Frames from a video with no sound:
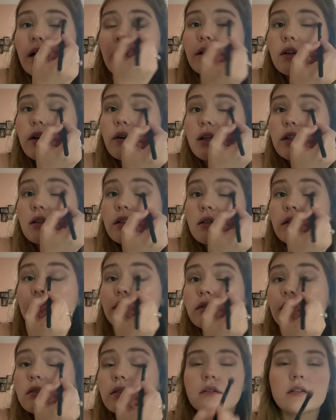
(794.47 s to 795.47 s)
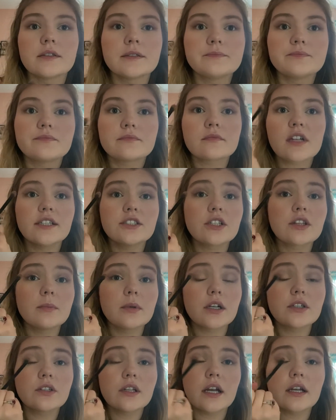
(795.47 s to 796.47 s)
which takes away the
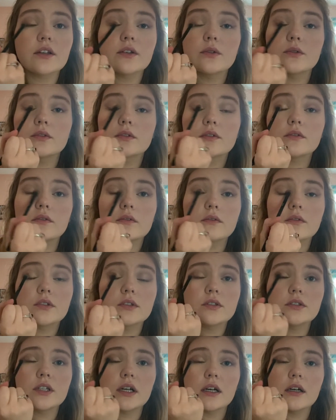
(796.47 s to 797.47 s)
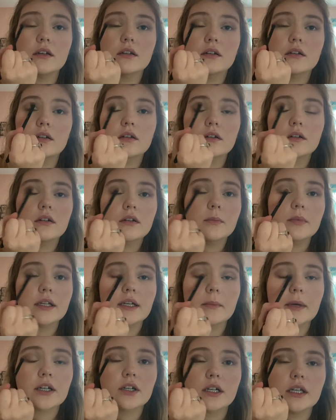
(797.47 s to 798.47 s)
harshness of it, and I like the way it
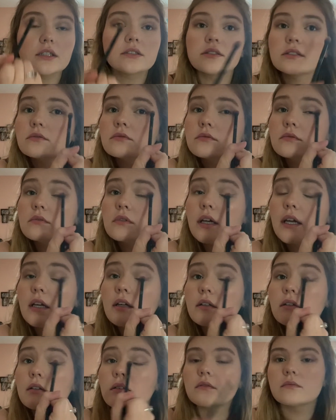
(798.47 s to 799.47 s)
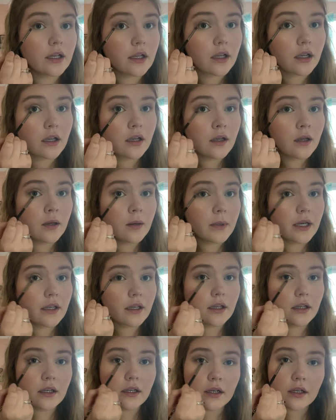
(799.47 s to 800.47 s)
looks. So, and then
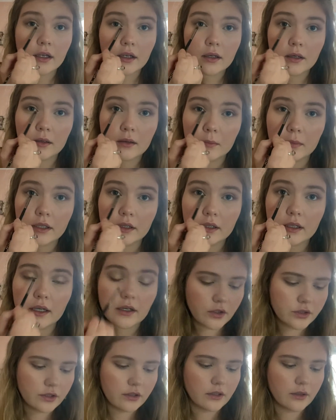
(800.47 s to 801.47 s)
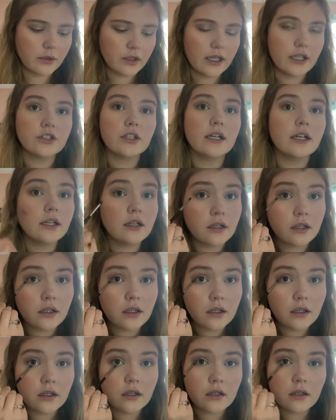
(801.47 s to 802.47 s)
I went back into the
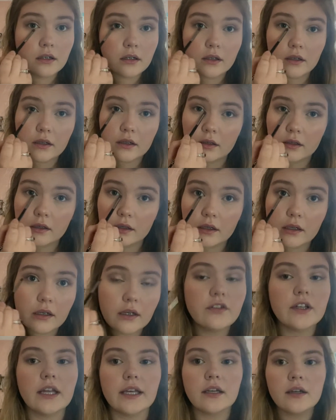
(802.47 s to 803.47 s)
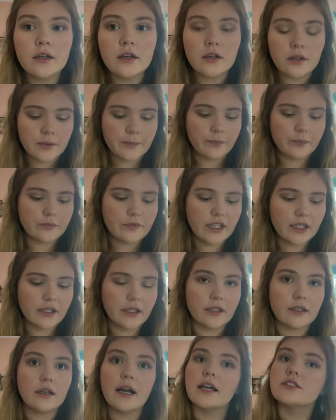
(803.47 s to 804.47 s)
shades Almond Truffle and Cashew
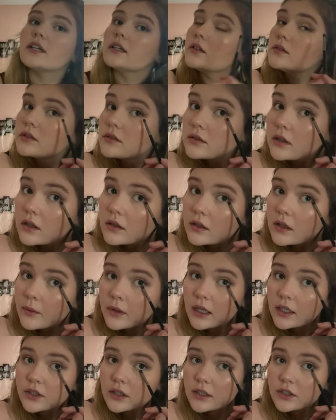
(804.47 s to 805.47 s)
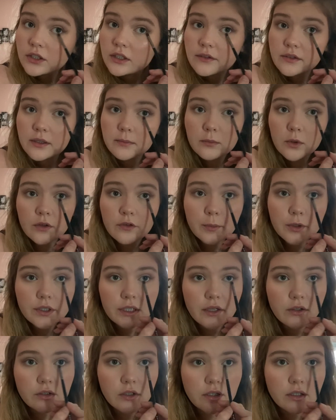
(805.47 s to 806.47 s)
Chew and just took that
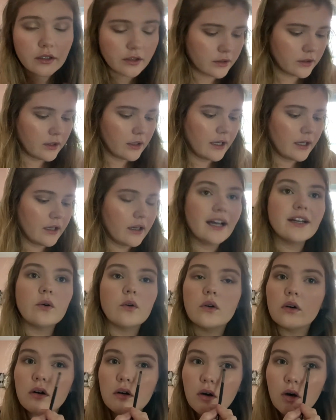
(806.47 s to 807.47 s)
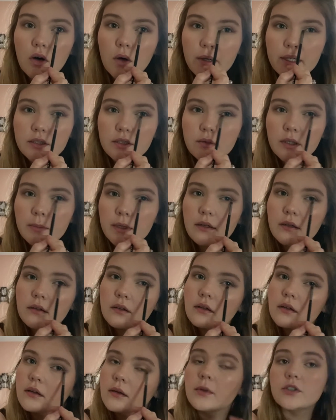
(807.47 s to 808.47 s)
onto my lower lash line
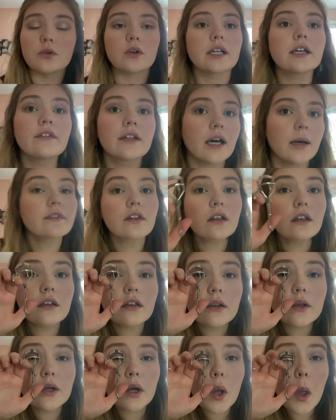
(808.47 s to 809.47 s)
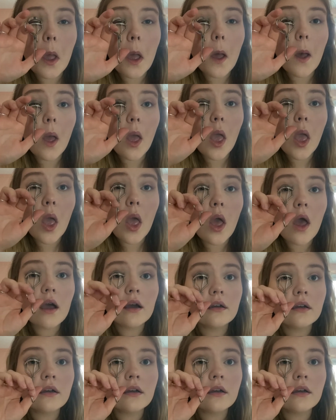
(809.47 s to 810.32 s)
to give it a more seamless look.